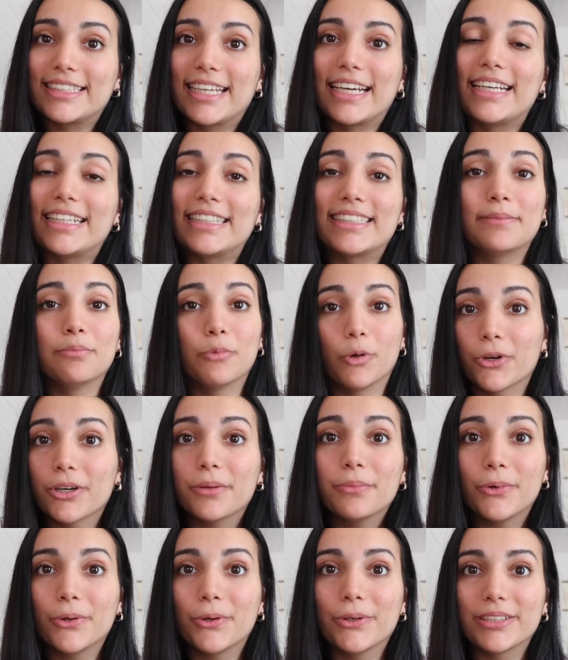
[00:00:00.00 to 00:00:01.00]
that it's more
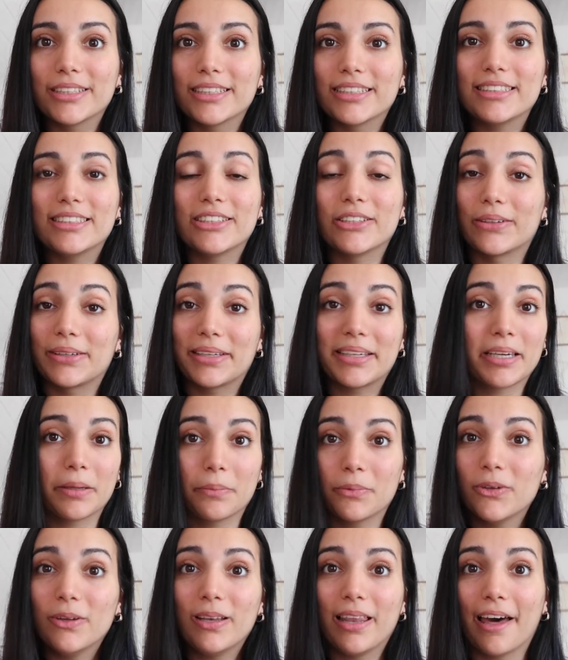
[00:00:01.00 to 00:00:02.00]
important to
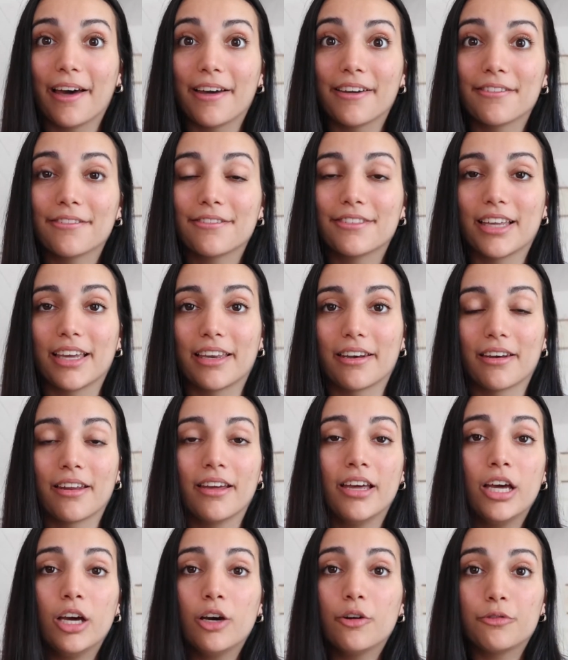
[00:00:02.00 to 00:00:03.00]
keep you alive
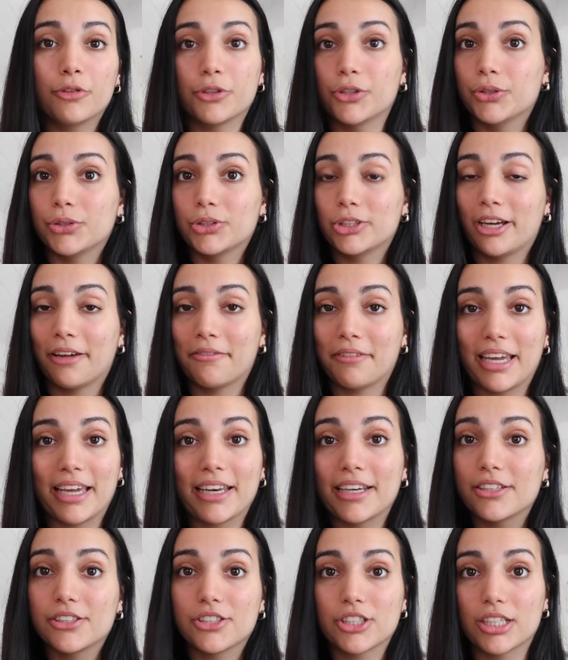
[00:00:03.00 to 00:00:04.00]
than for you to have
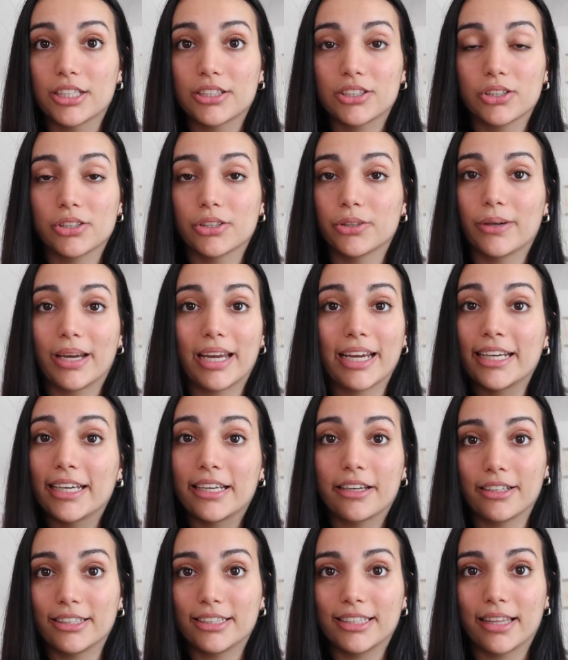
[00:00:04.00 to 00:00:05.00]
energy to do
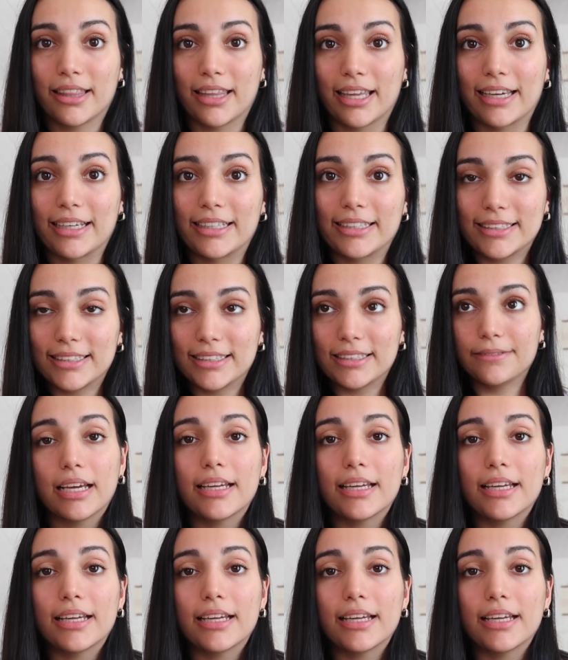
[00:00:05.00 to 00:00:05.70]
any other things.